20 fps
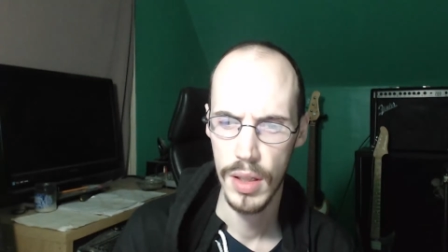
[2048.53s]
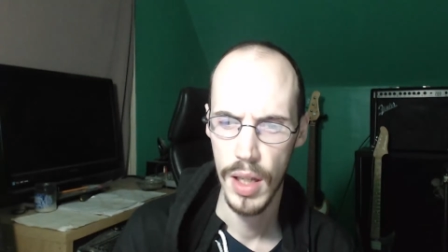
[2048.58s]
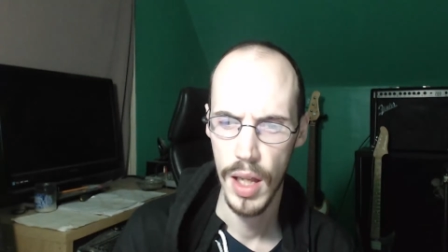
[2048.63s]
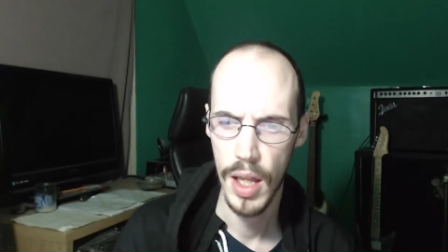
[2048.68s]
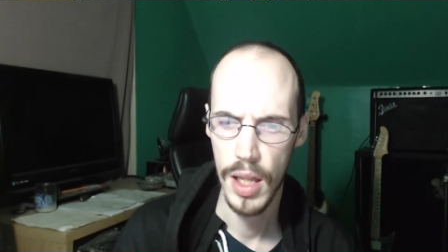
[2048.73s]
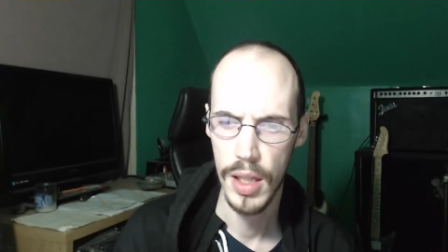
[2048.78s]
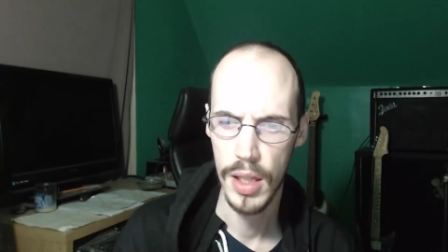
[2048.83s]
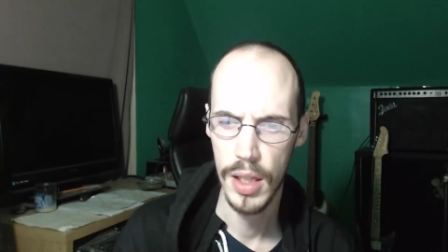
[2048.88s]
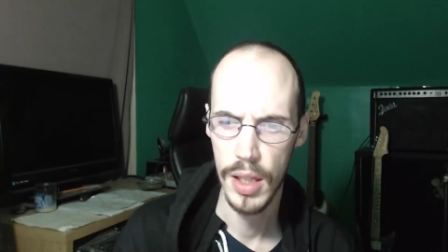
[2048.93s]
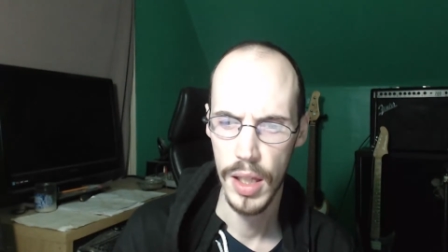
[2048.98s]
And
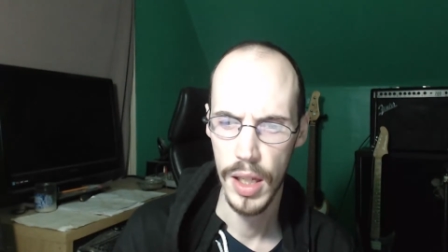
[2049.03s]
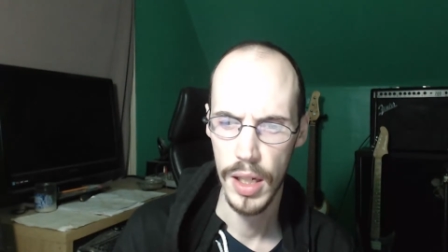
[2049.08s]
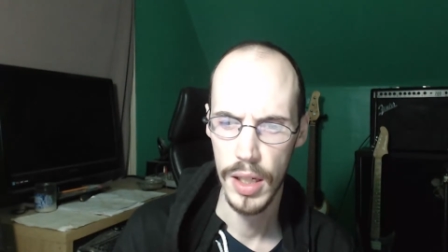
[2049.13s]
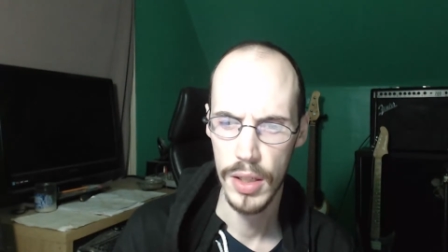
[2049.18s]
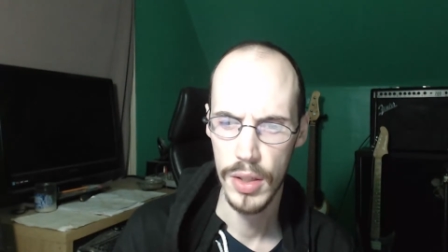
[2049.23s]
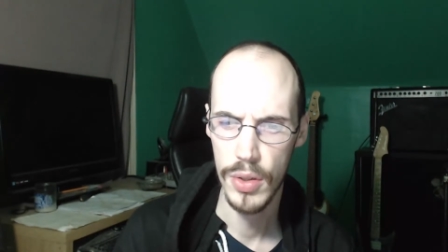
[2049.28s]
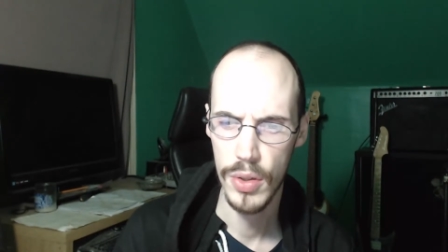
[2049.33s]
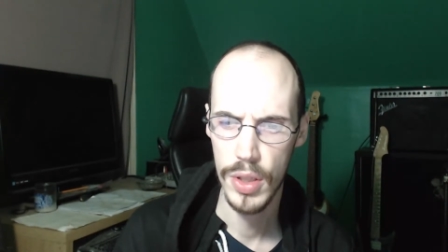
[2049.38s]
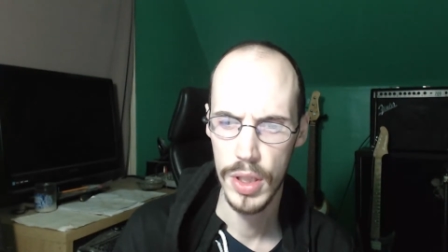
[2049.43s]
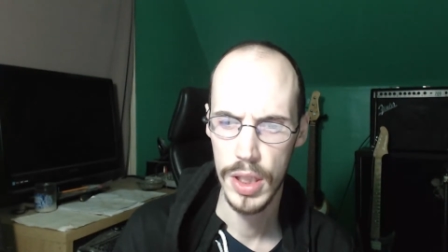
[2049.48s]
then like
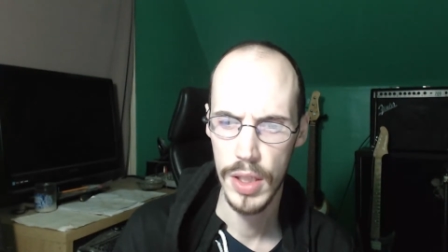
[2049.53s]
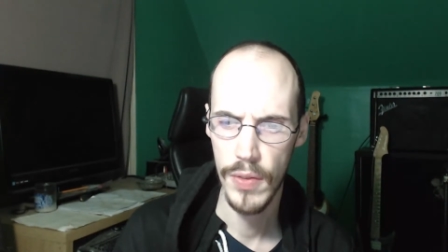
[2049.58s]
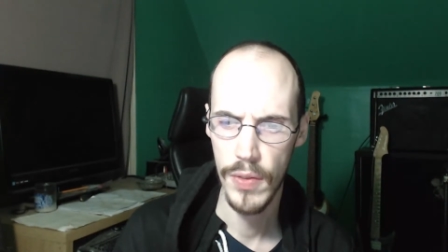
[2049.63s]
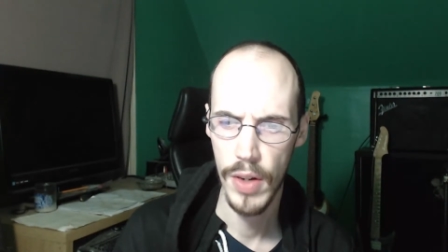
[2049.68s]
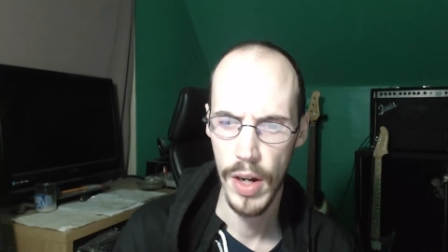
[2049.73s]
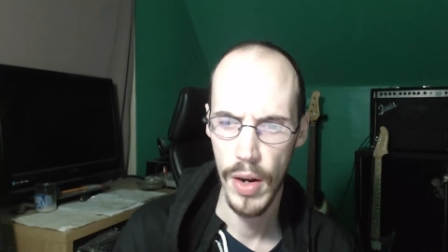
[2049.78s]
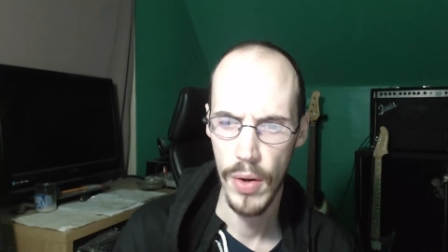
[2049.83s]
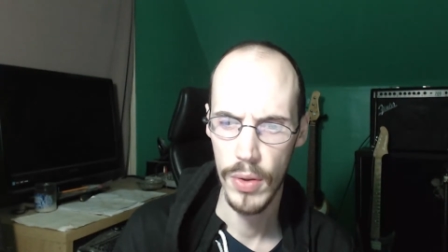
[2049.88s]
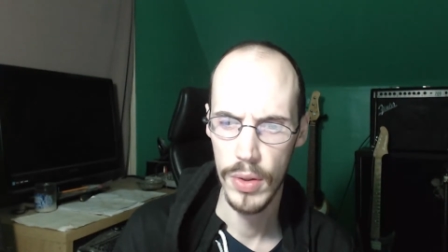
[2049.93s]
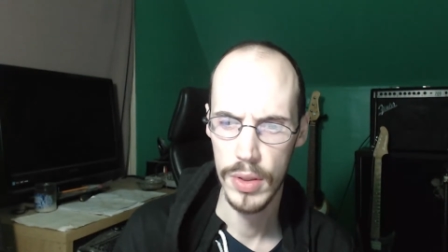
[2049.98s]

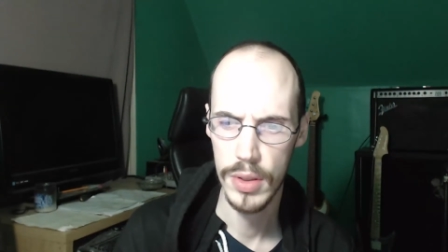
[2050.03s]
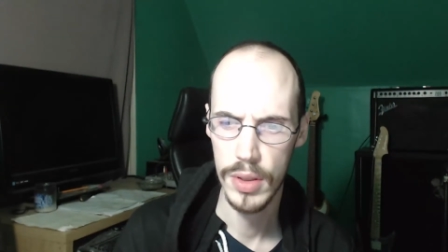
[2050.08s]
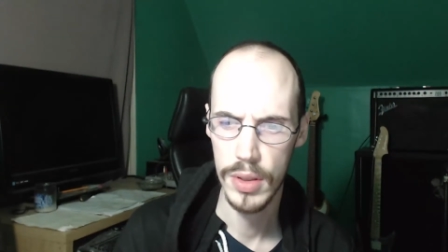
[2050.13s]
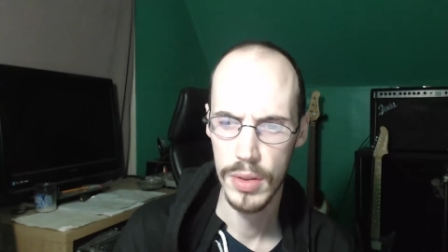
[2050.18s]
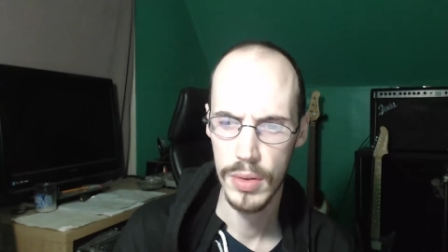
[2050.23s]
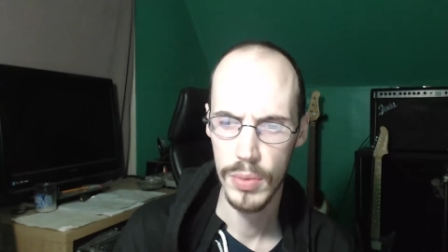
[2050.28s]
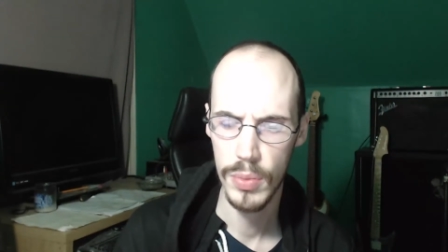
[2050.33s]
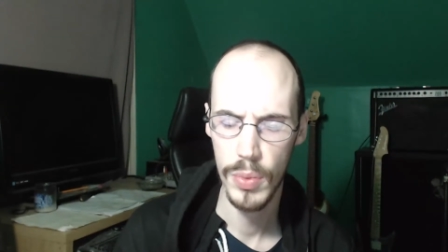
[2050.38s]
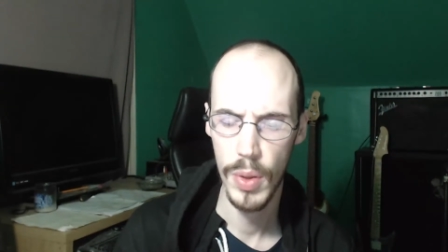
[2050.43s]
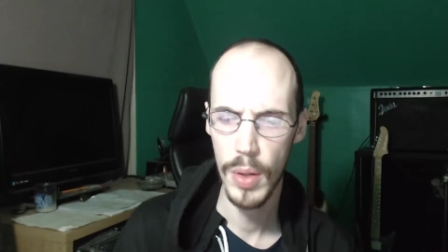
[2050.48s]
37 hours.
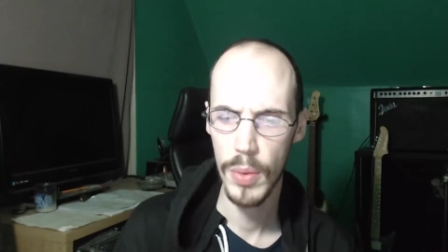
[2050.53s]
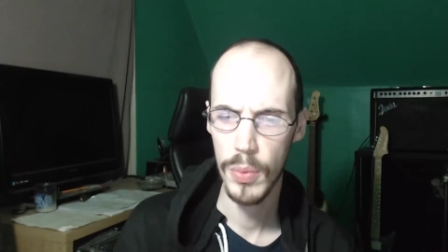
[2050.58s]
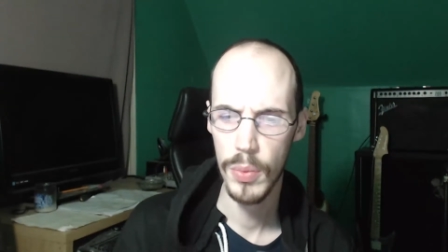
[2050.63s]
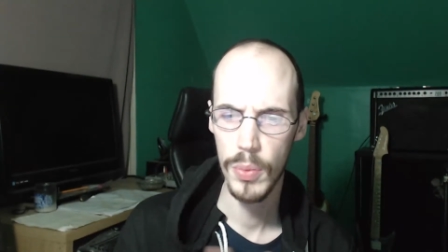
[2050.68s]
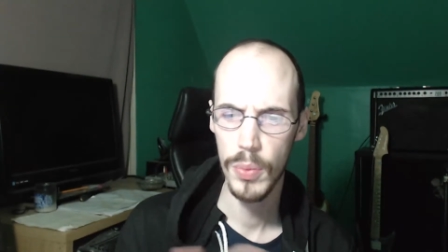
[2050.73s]
Why